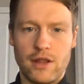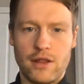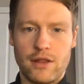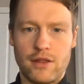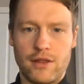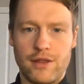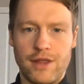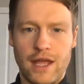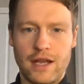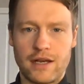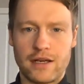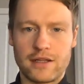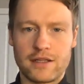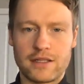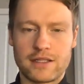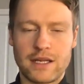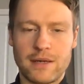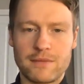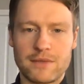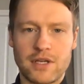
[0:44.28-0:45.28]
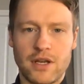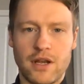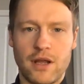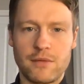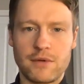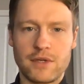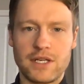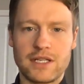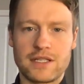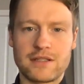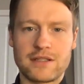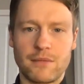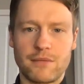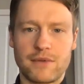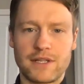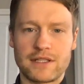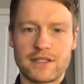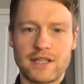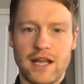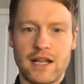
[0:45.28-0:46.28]
then at the same time, you need
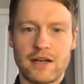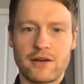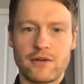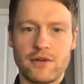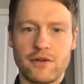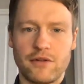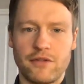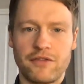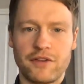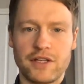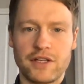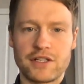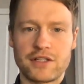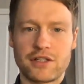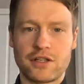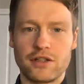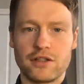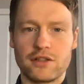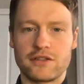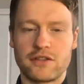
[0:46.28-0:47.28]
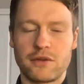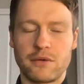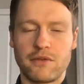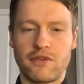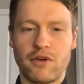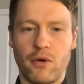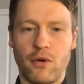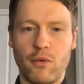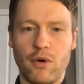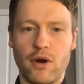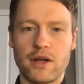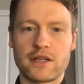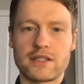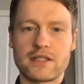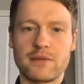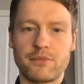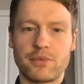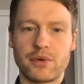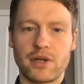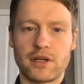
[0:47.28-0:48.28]
something to handle your finished goods. So we've got works
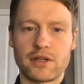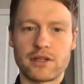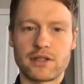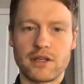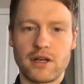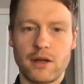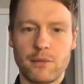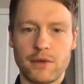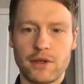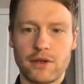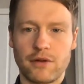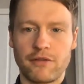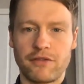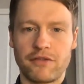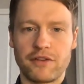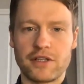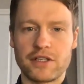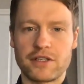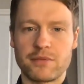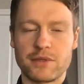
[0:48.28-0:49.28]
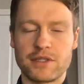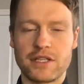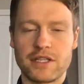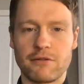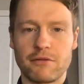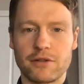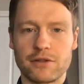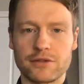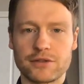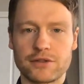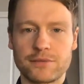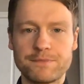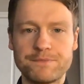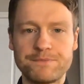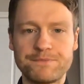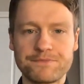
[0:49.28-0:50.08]
in production and we've got finished materials.